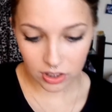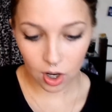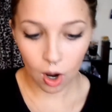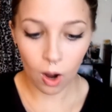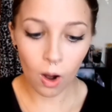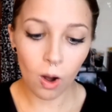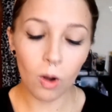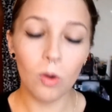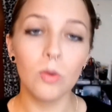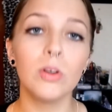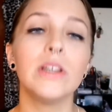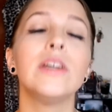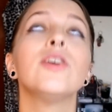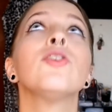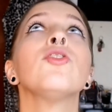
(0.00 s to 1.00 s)

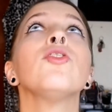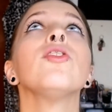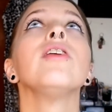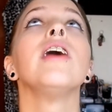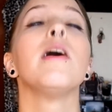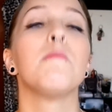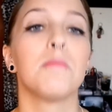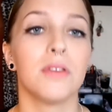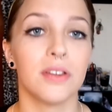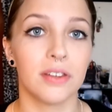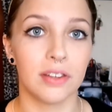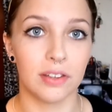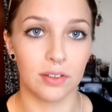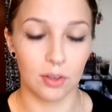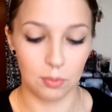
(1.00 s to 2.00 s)
holy crap, this
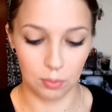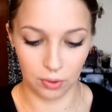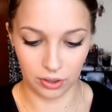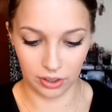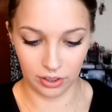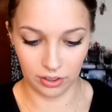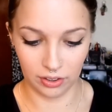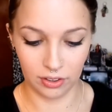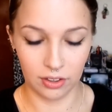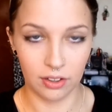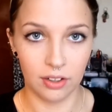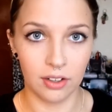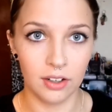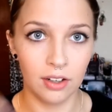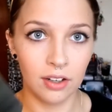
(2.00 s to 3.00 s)
is so pretty.
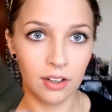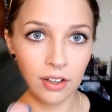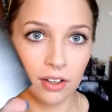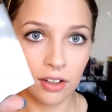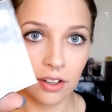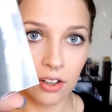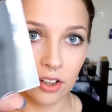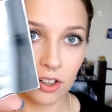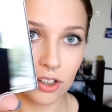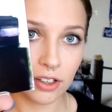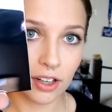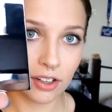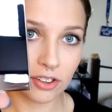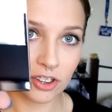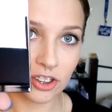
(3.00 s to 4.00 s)
Look at
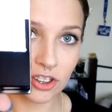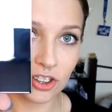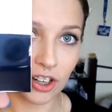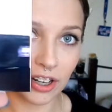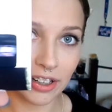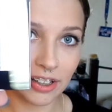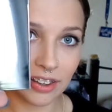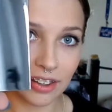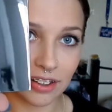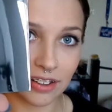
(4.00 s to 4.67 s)
how shiny that